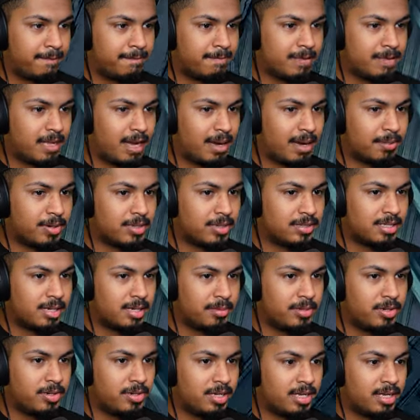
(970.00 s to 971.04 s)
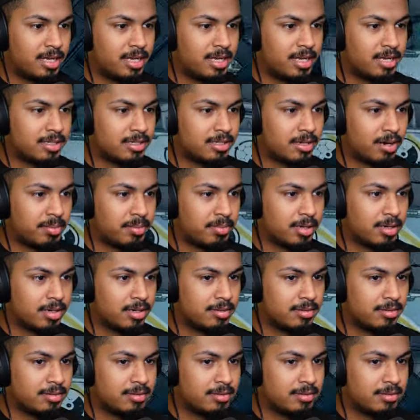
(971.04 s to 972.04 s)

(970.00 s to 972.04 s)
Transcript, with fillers: Nah, bro, tell me who your kids are, bro.